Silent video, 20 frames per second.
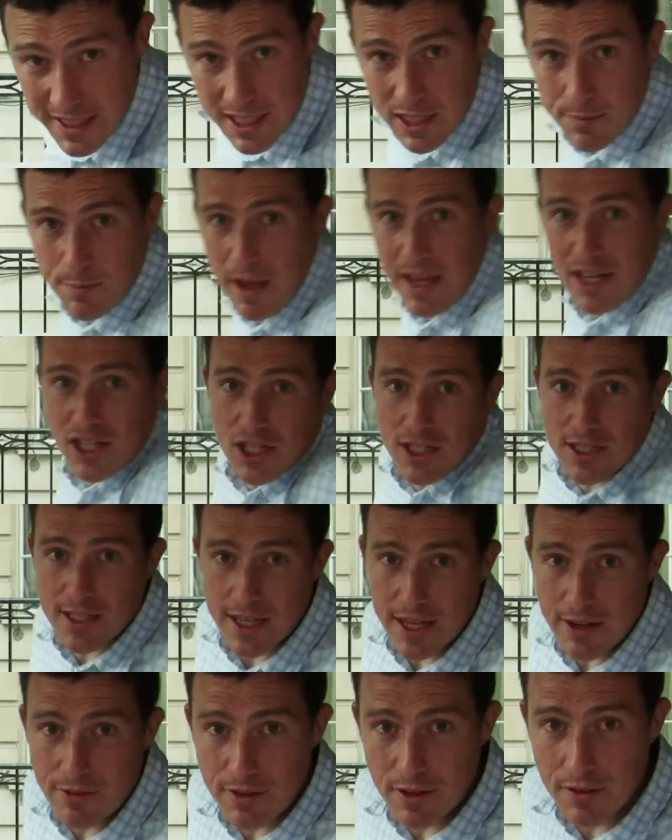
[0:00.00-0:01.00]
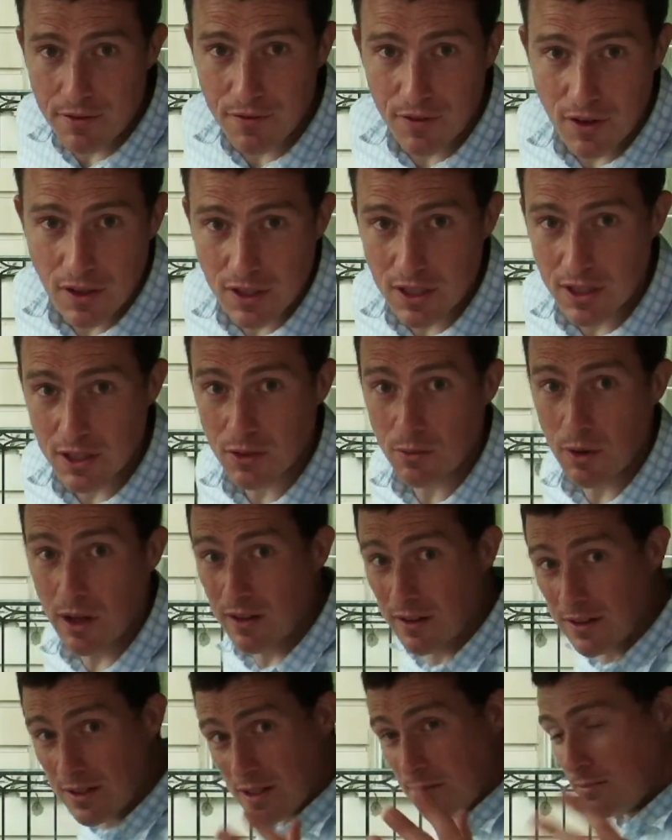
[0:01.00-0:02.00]
spacious here in the front as well,
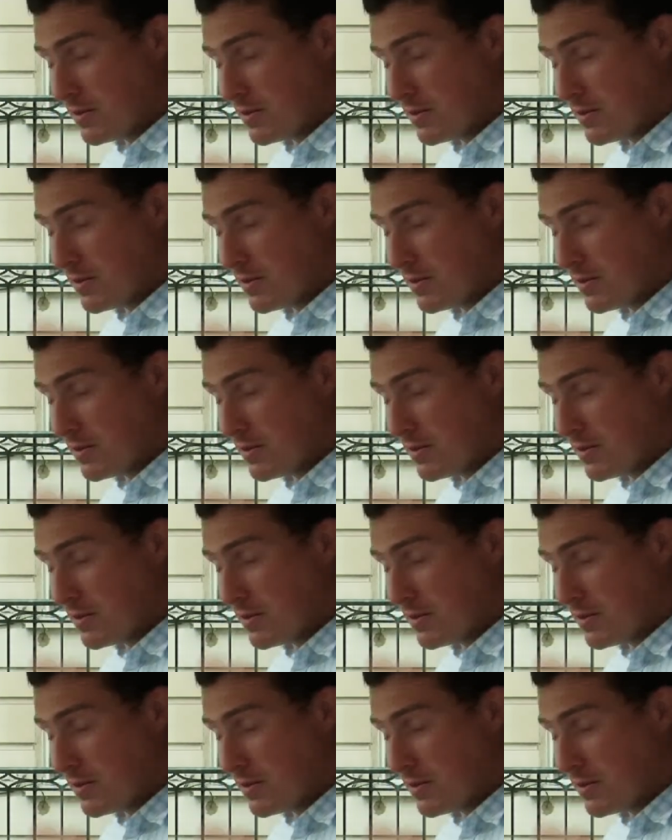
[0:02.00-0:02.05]
and some